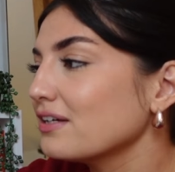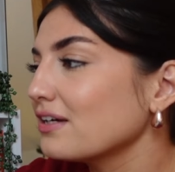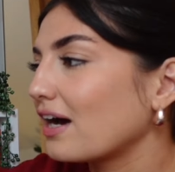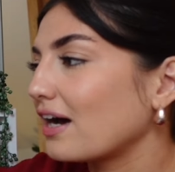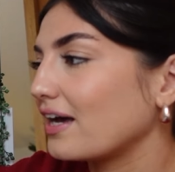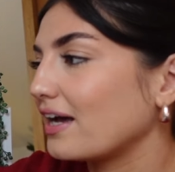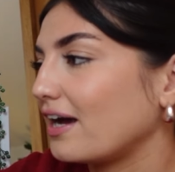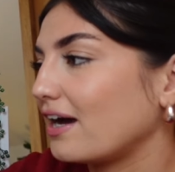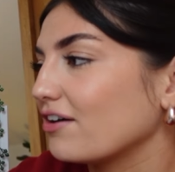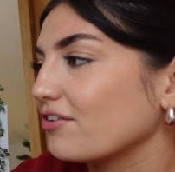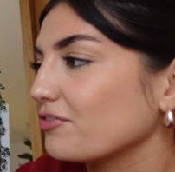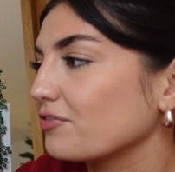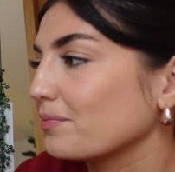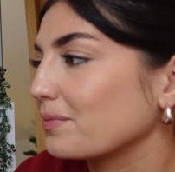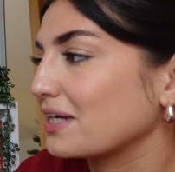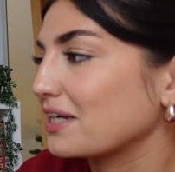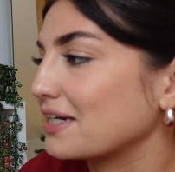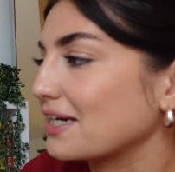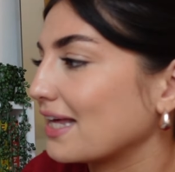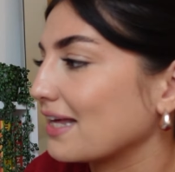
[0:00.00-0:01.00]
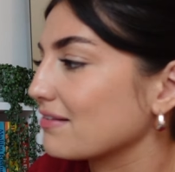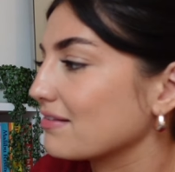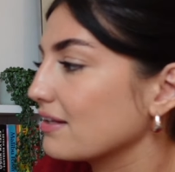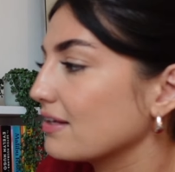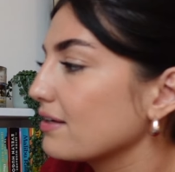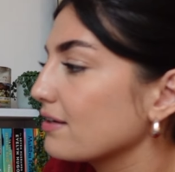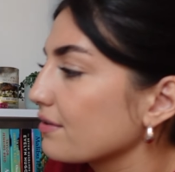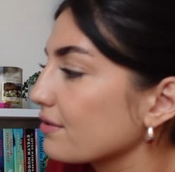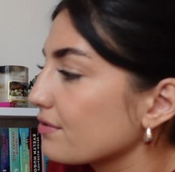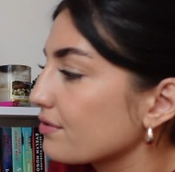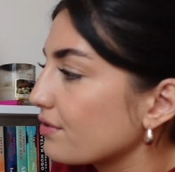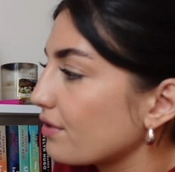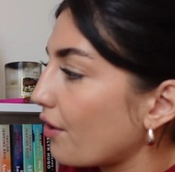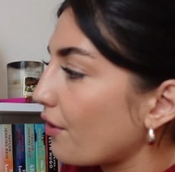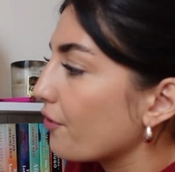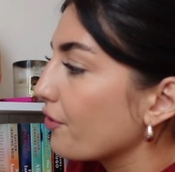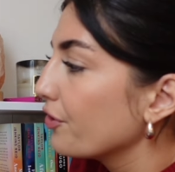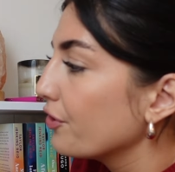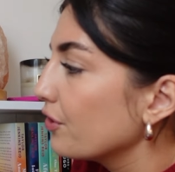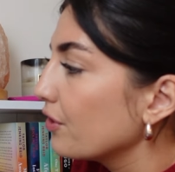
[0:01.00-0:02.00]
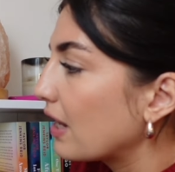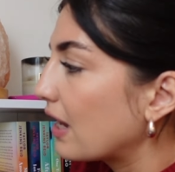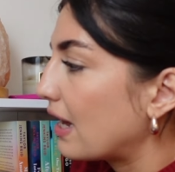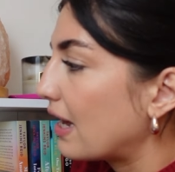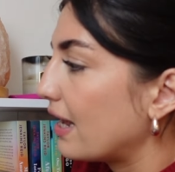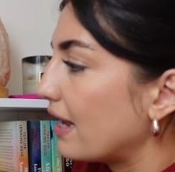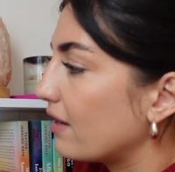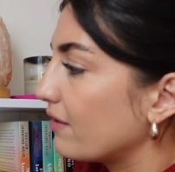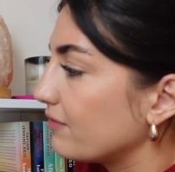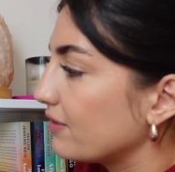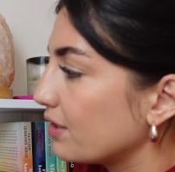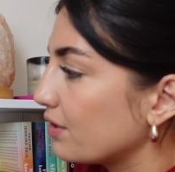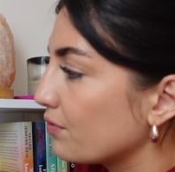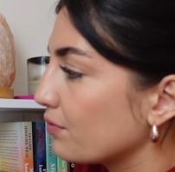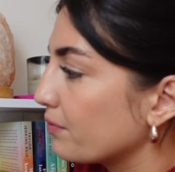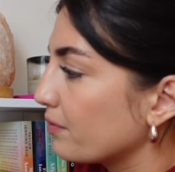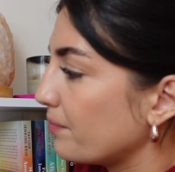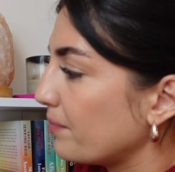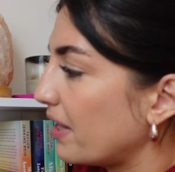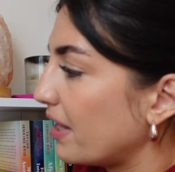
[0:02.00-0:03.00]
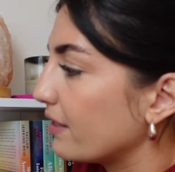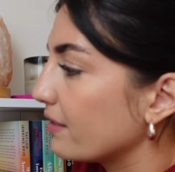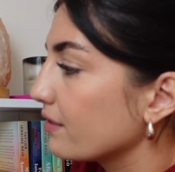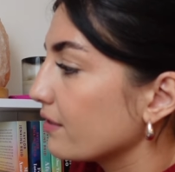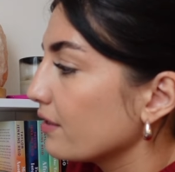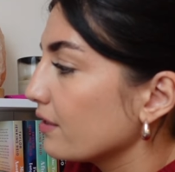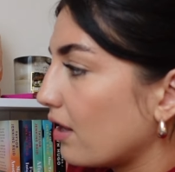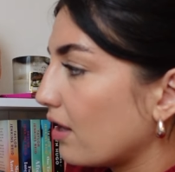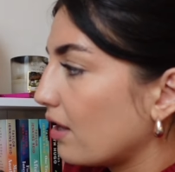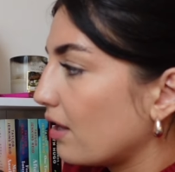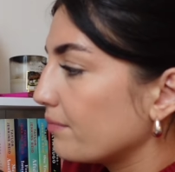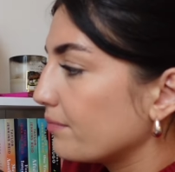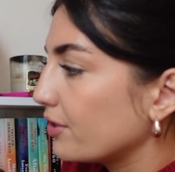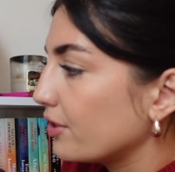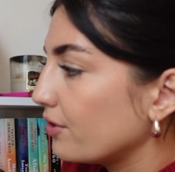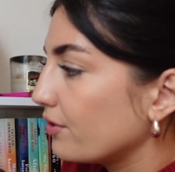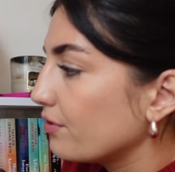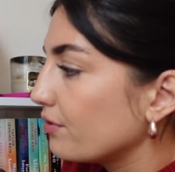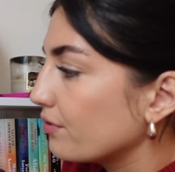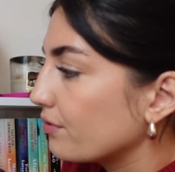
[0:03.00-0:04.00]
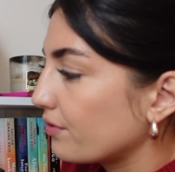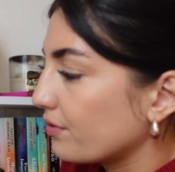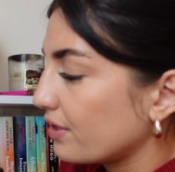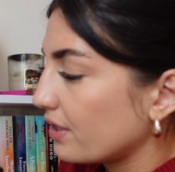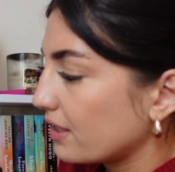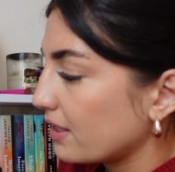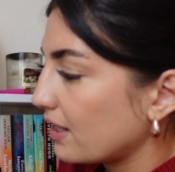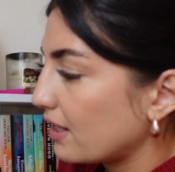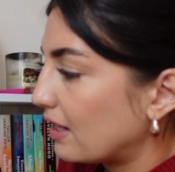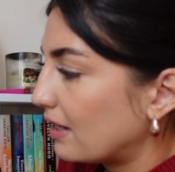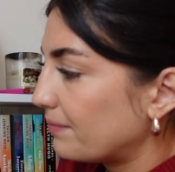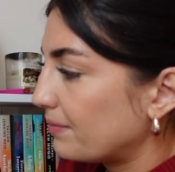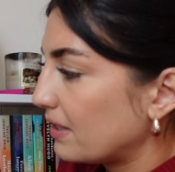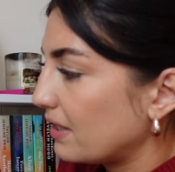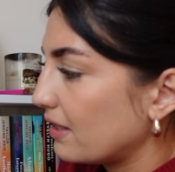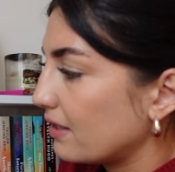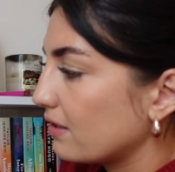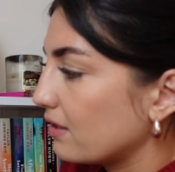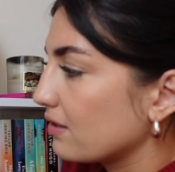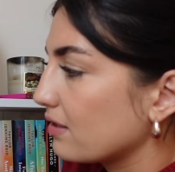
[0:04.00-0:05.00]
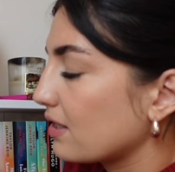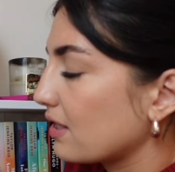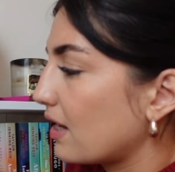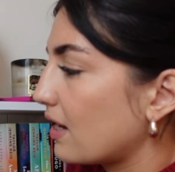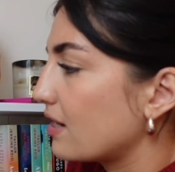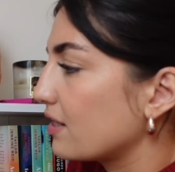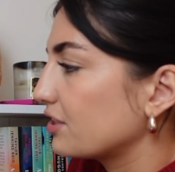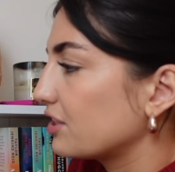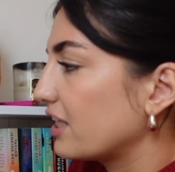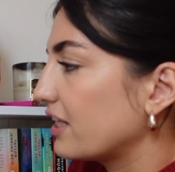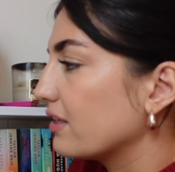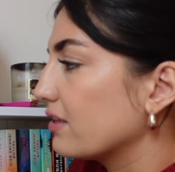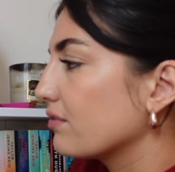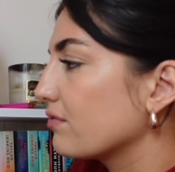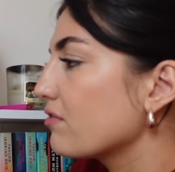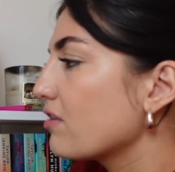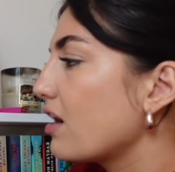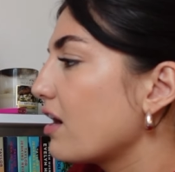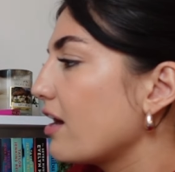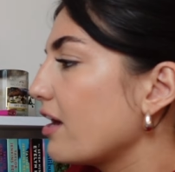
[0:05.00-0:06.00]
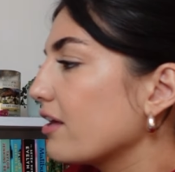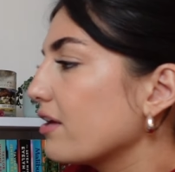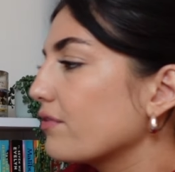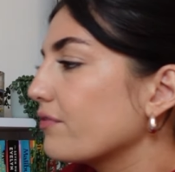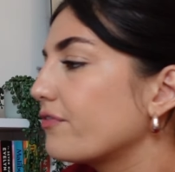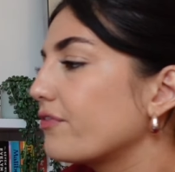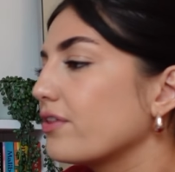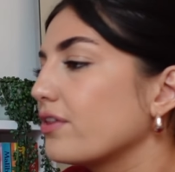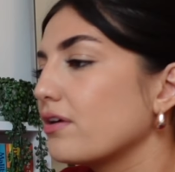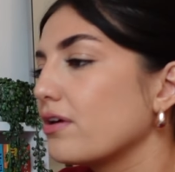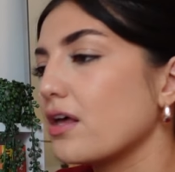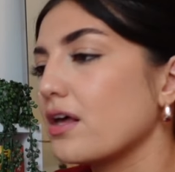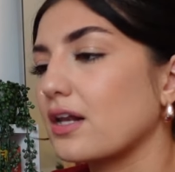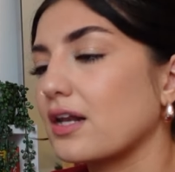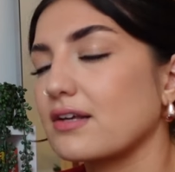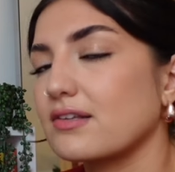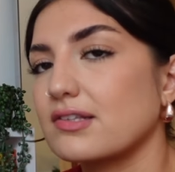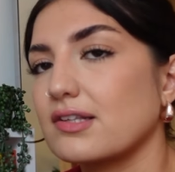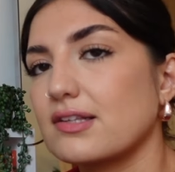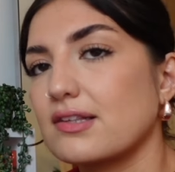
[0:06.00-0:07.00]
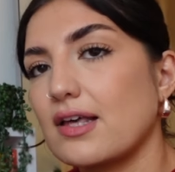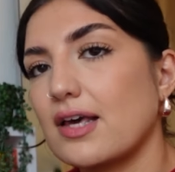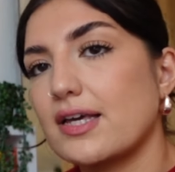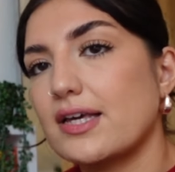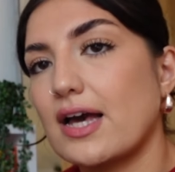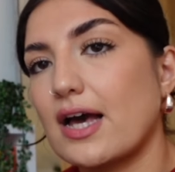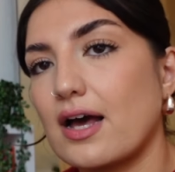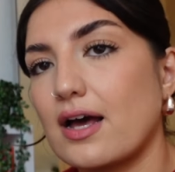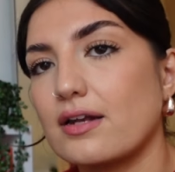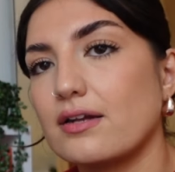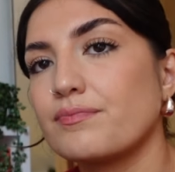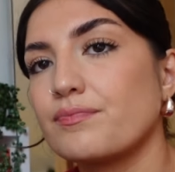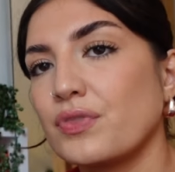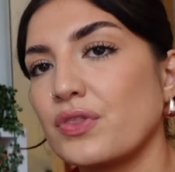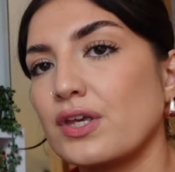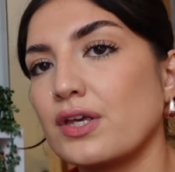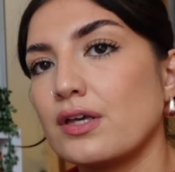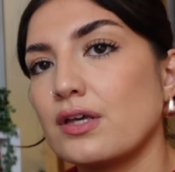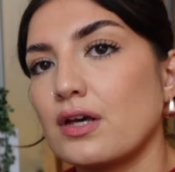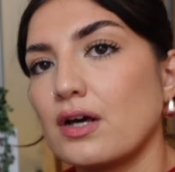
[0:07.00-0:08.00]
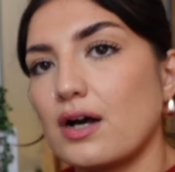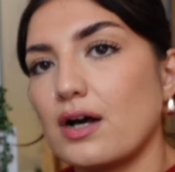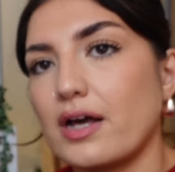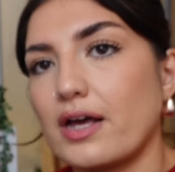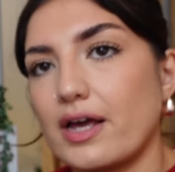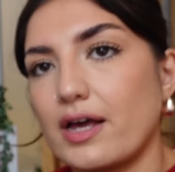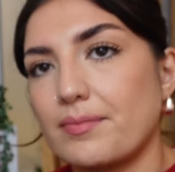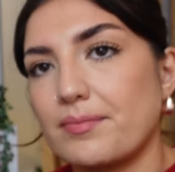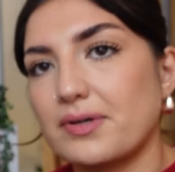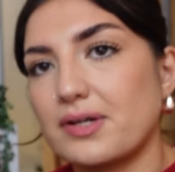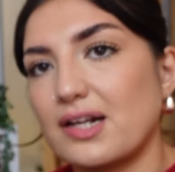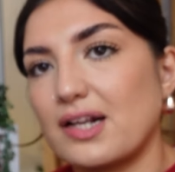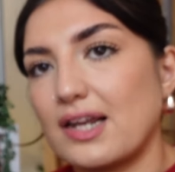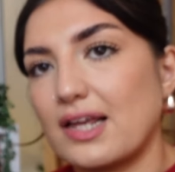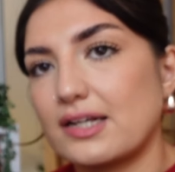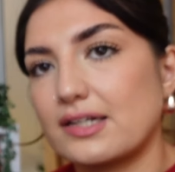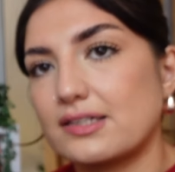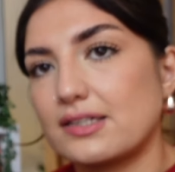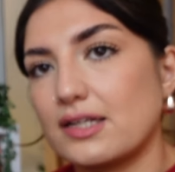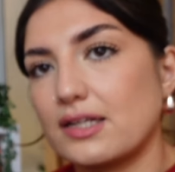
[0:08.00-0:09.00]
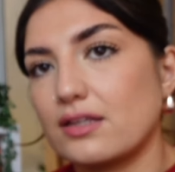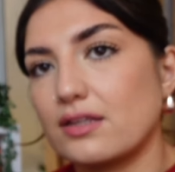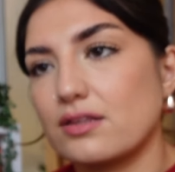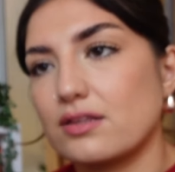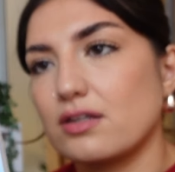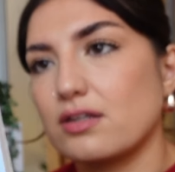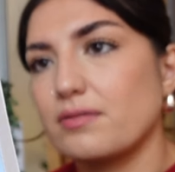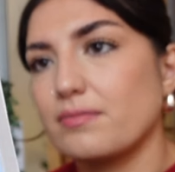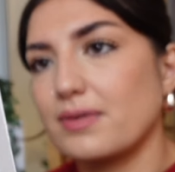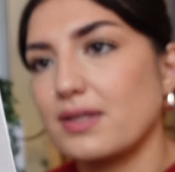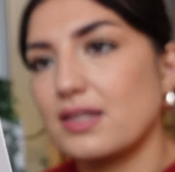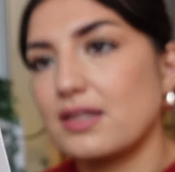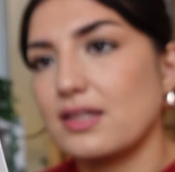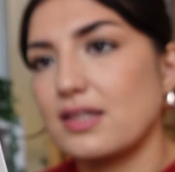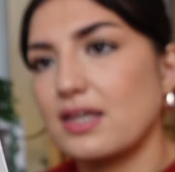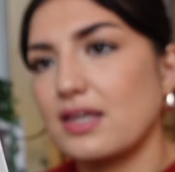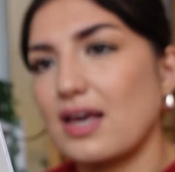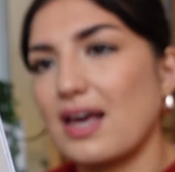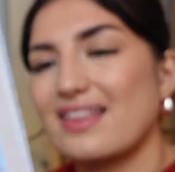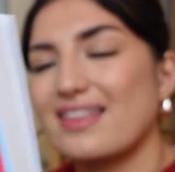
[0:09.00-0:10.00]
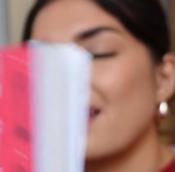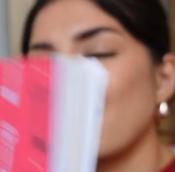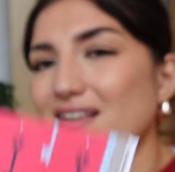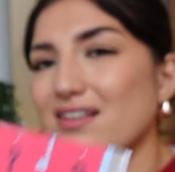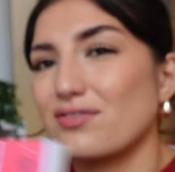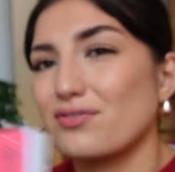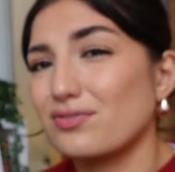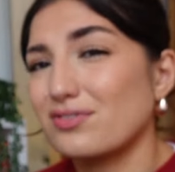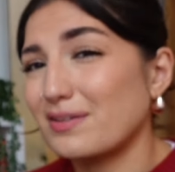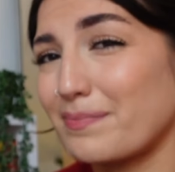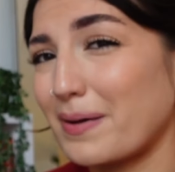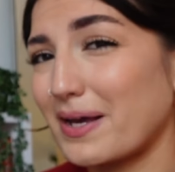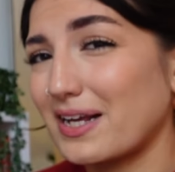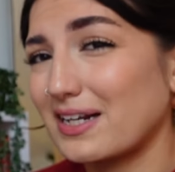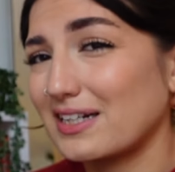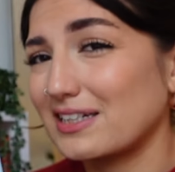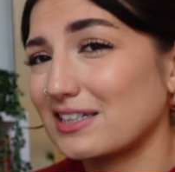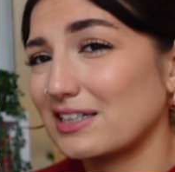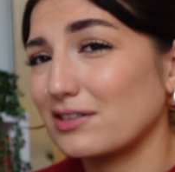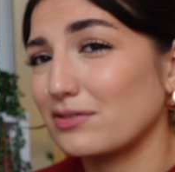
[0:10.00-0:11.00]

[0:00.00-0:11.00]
I have my classics. So I have Little Women, Northanger Abbey, and then The Catcher in the Rye for the classics that I can. I am collecting them in the, I think it's called the Penguin